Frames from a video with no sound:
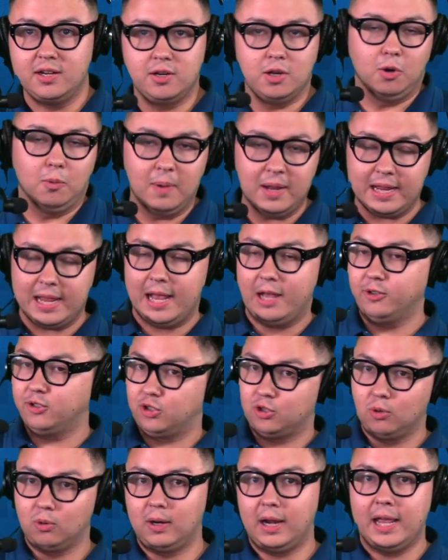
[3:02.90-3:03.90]
knowing how
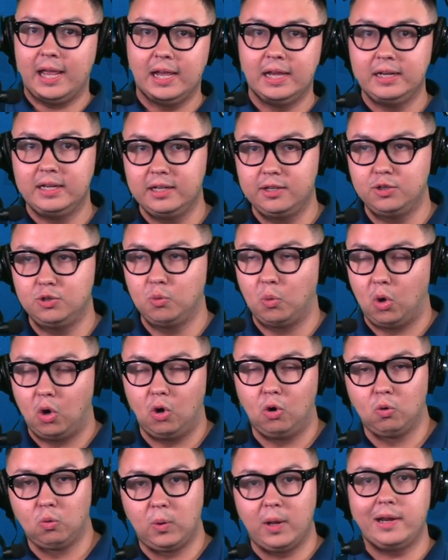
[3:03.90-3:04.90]
shorthanded you
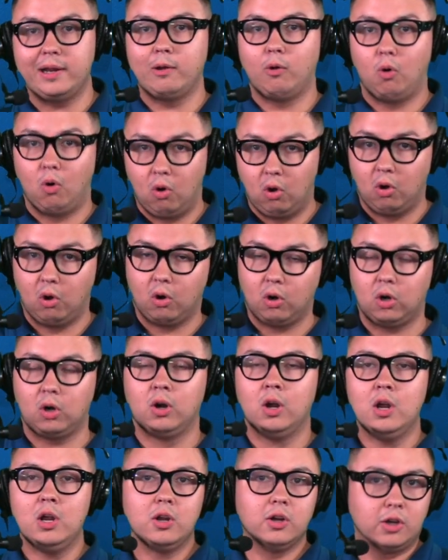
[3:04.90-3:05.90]
already are
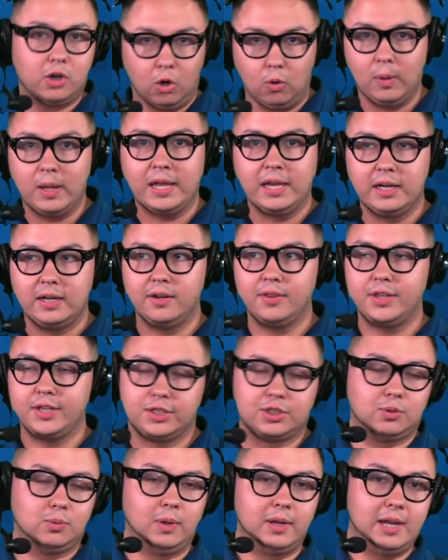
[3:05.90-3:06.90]
going into
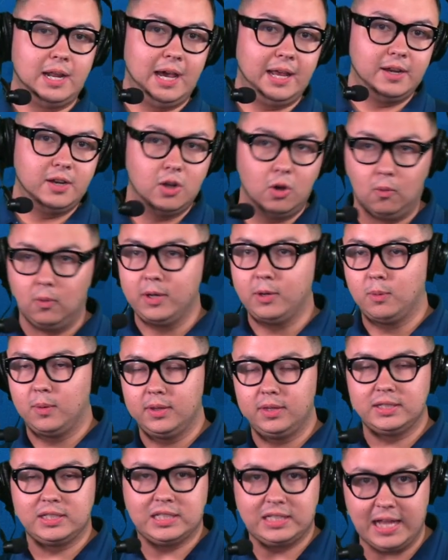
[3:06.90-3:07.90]
this one, not knowing
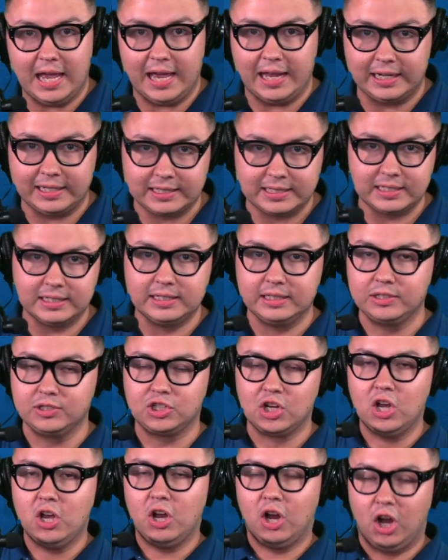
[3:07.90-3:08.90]
what the status is
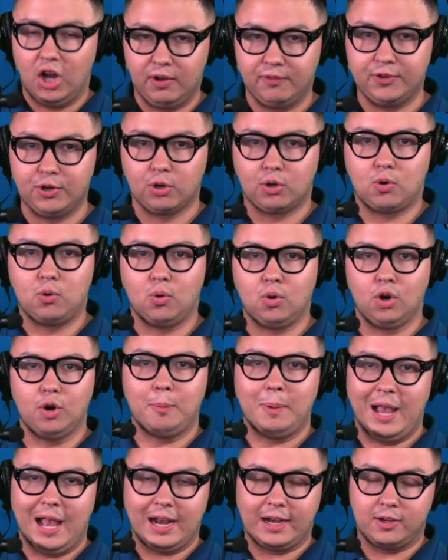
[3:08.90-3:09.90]
of your
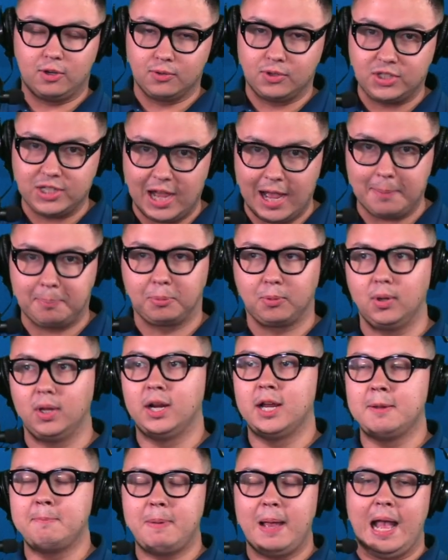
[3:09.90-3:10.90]
quarterback, your top
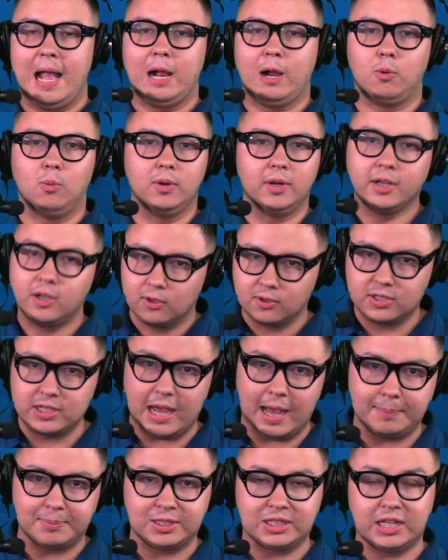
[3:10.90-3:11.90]
running back, one of your
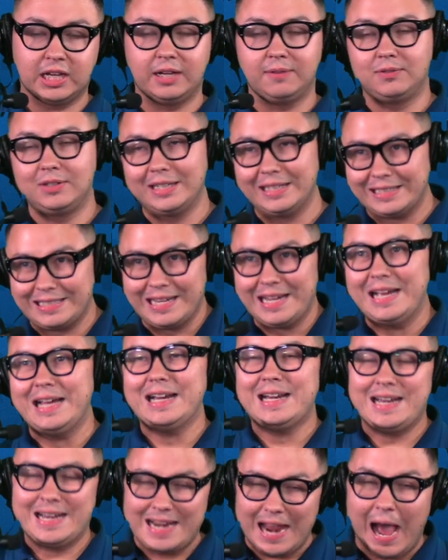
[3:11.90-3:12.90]
top safeties,
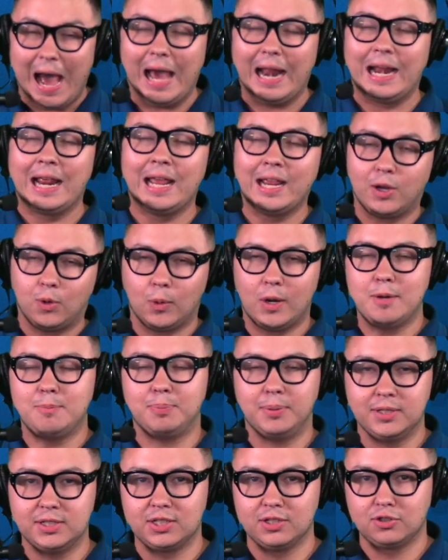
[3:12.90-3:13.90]
not a great
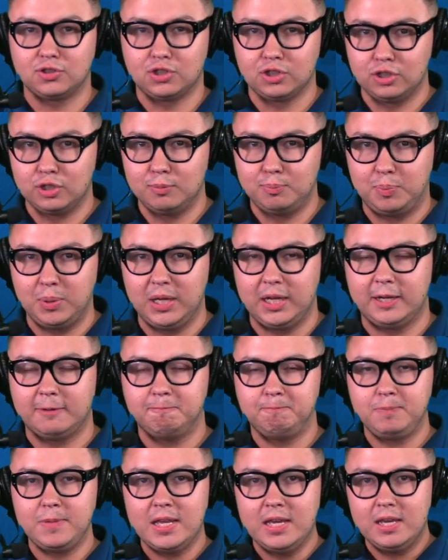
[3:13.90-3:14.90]
position to be.
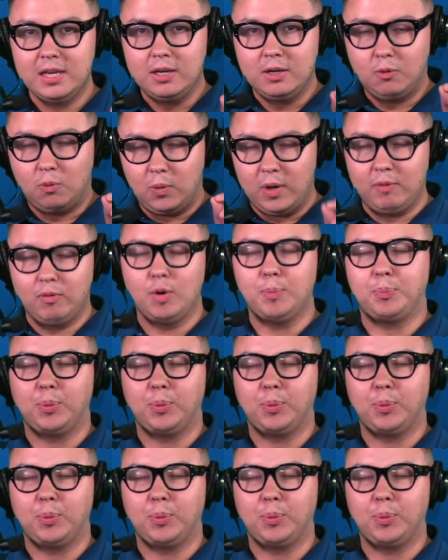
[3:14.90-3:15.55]
We will